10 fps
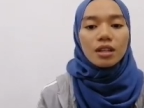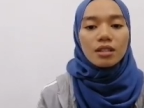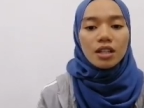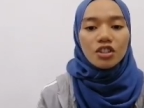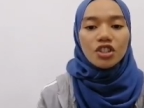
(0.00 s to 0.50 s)

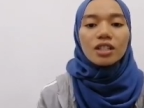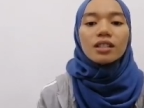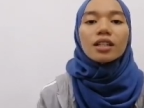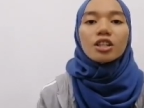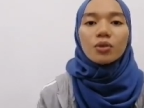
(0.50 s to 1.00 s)

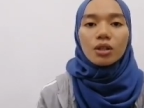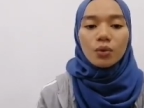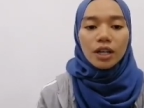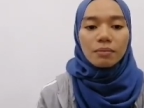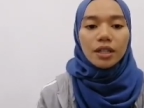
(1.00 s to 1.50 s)
essential
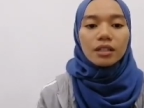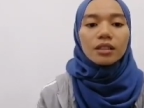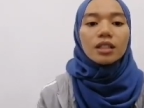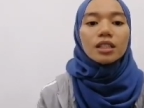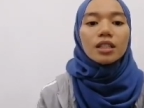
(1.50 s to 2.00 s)

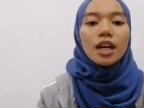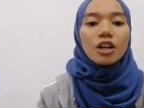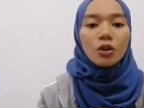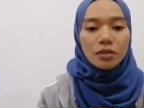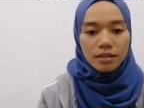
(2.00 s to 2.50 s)
requirement in
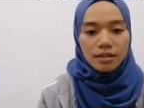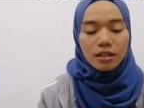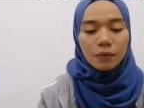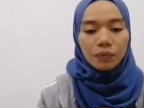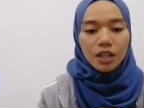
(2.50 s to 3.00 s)
aircon
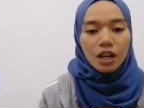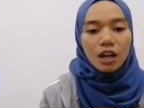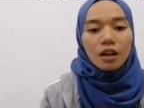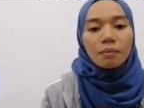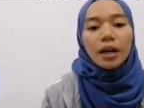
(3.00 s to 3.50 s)
system.
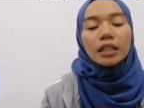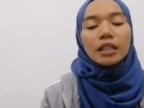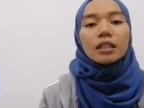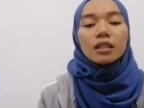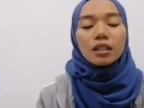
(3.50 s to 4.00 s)
But in the